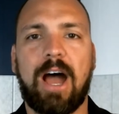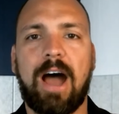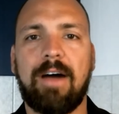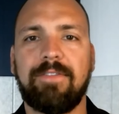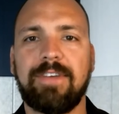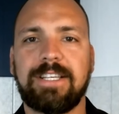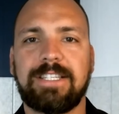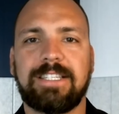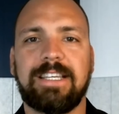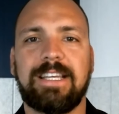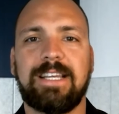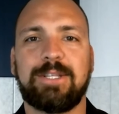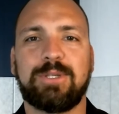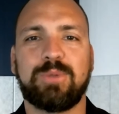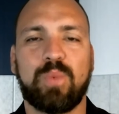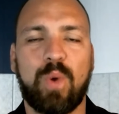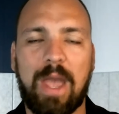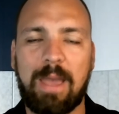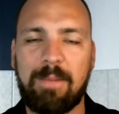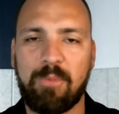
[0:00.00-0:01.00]
obviously it's
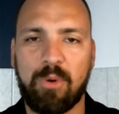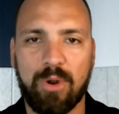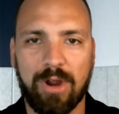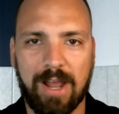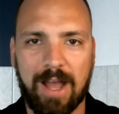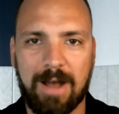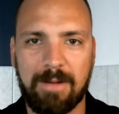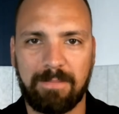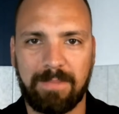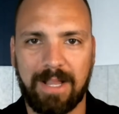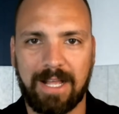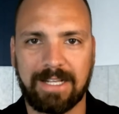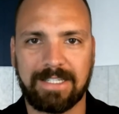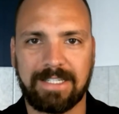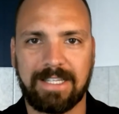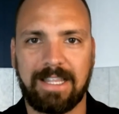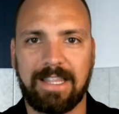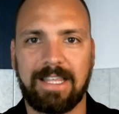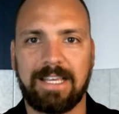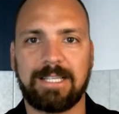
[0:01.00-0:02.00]
way more
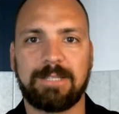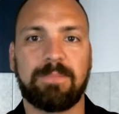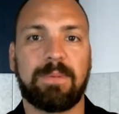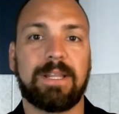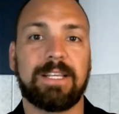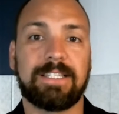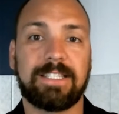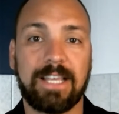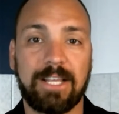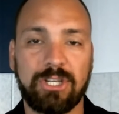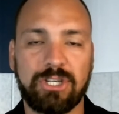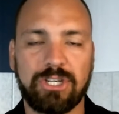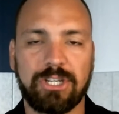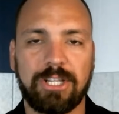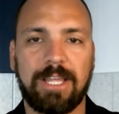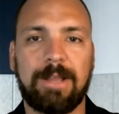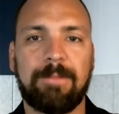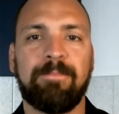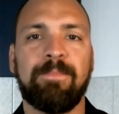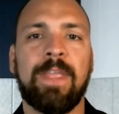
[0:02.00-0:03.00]
complex than this, but
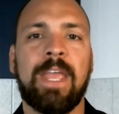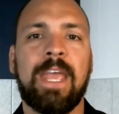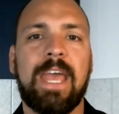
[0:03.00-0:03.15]
essentially